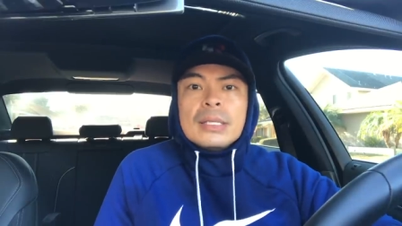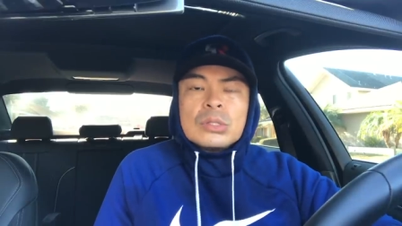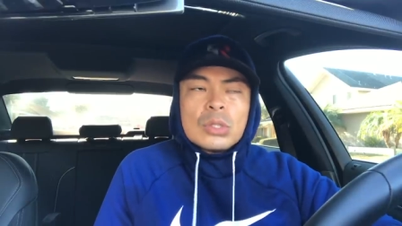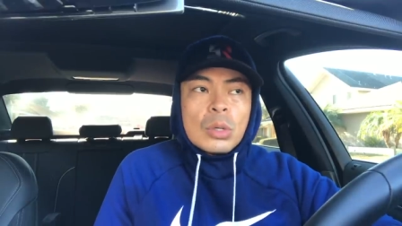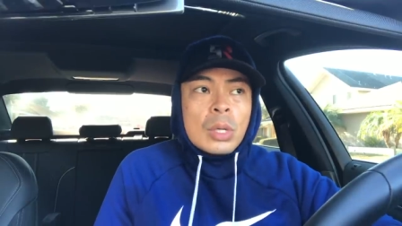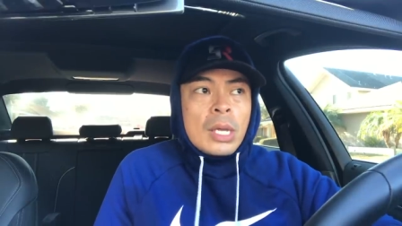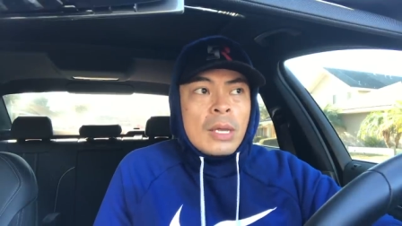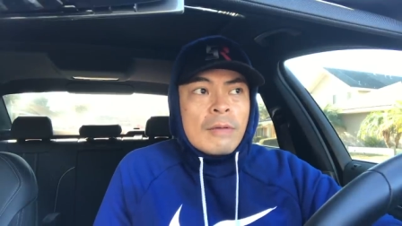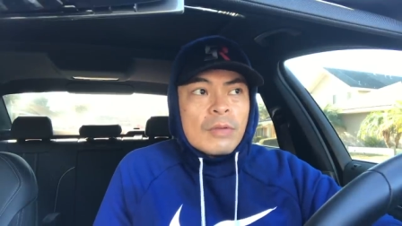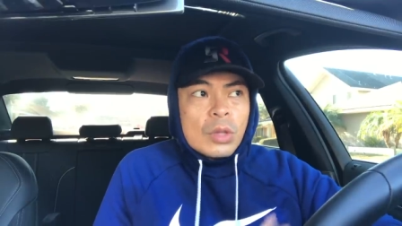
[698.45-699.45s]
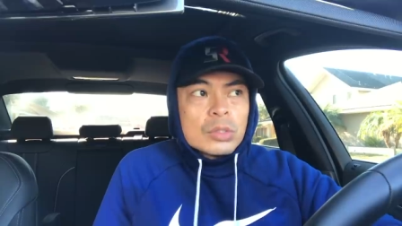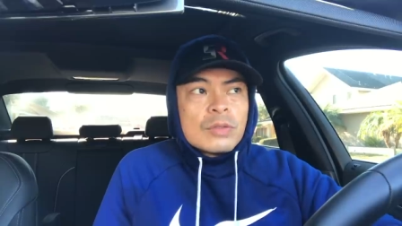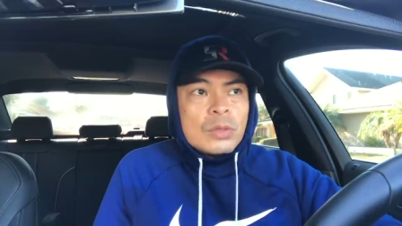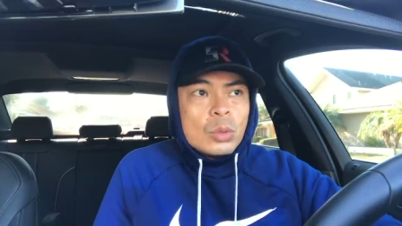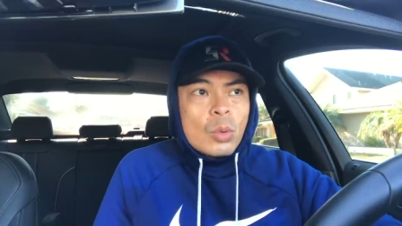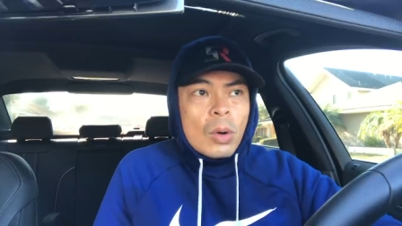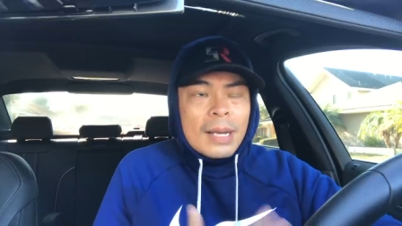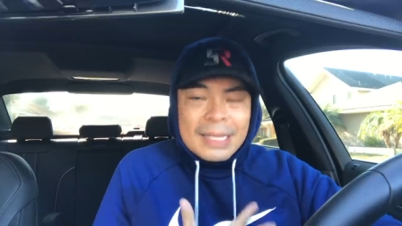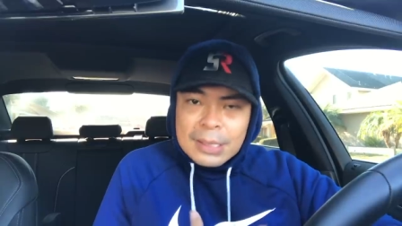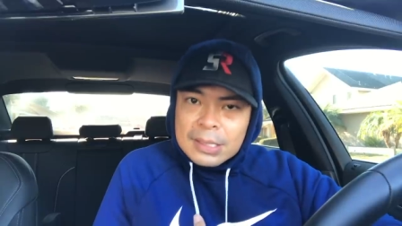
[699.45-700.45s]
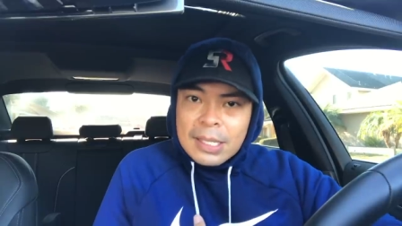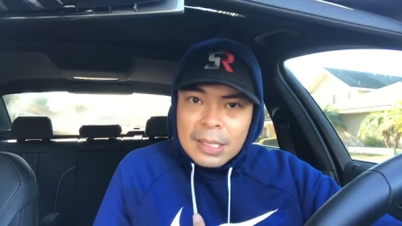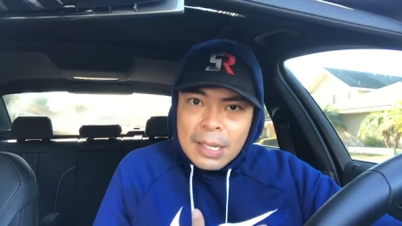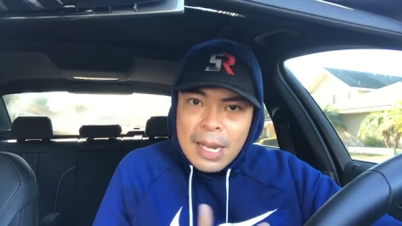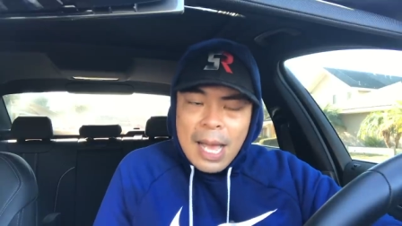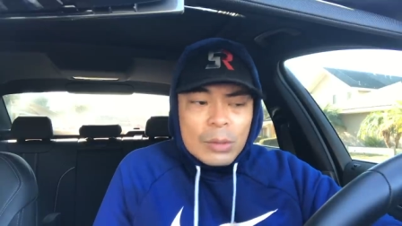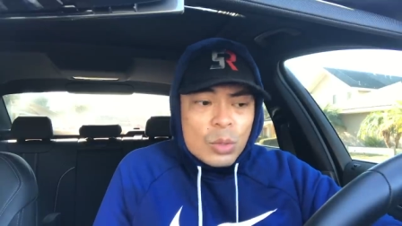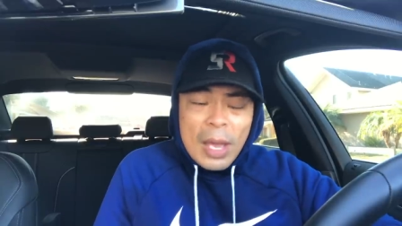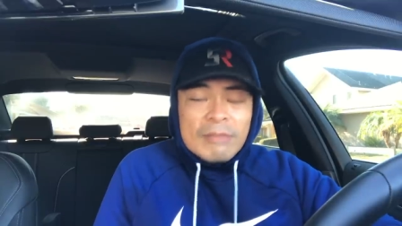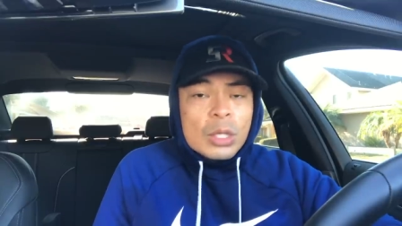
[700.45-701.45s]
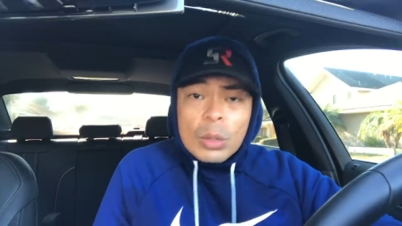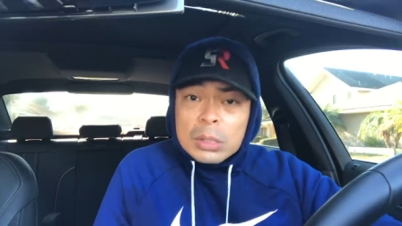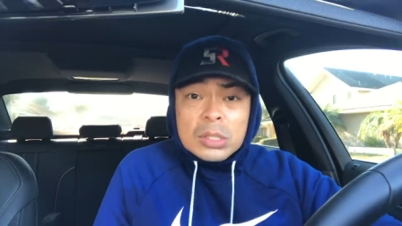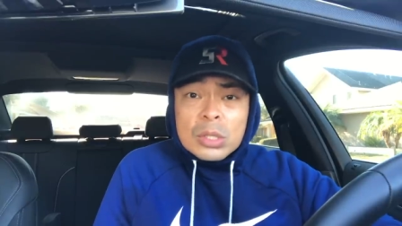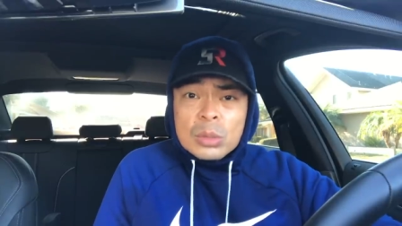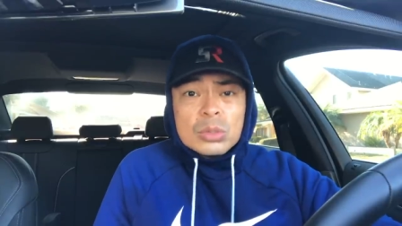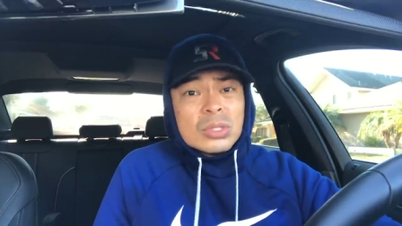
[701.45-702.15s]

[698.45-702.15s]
And so for those of you who are hesitant, now you have no excuse.